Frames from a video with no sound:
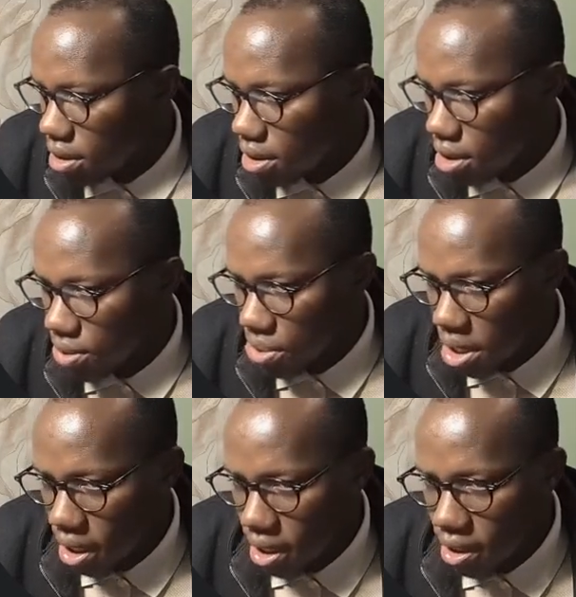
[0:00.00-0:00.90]
That
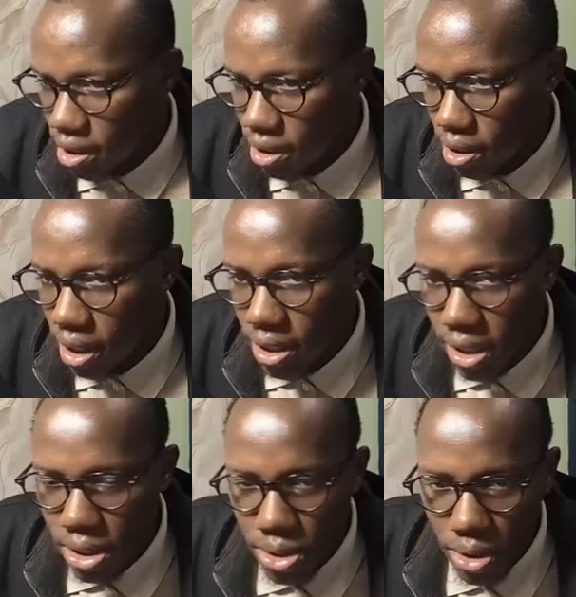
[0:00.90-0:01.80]
way I can get
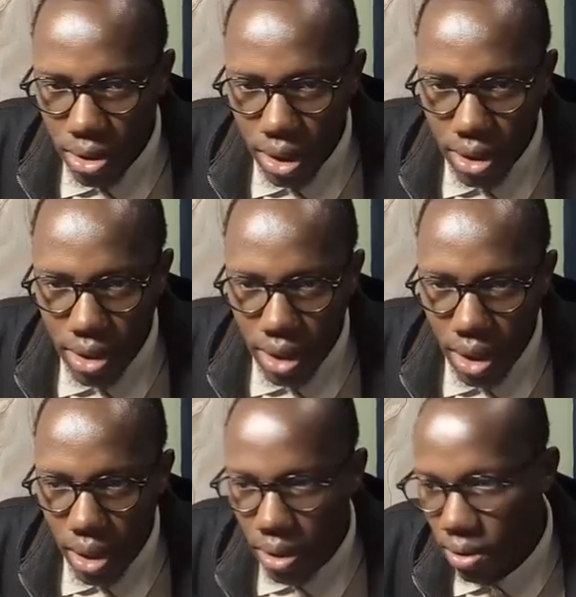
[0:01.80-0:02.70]
a shorter
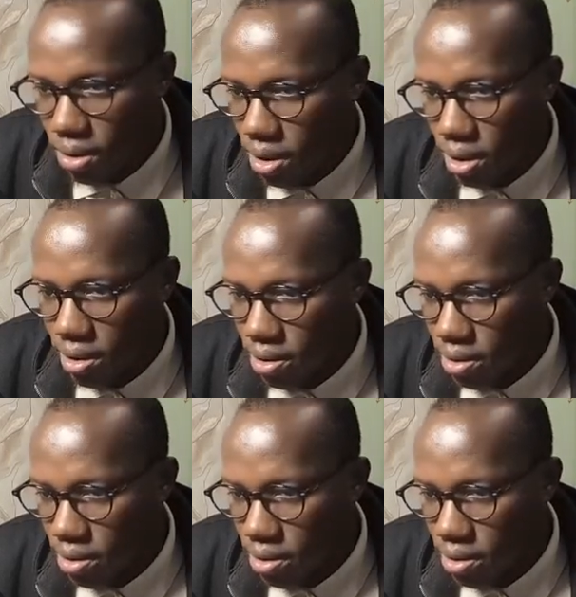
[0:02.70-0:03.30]
log.